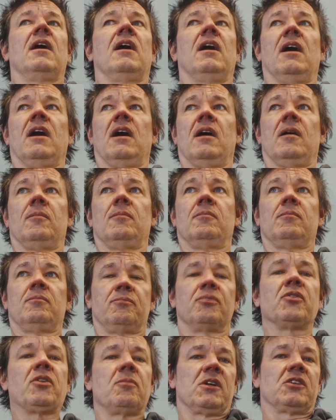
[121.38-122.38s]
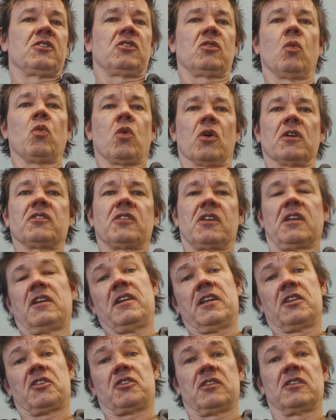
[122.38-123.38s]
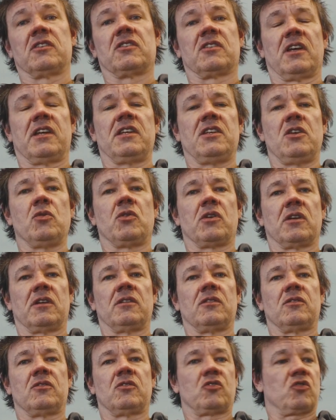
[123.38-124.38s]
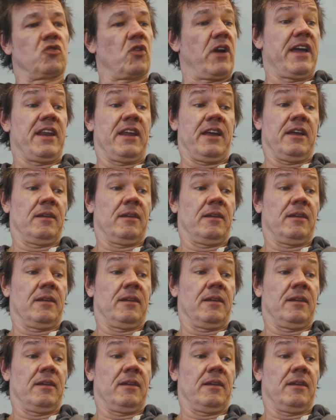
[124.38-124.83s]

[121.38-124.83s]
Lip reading: Pretty much the worst conditions that you can trade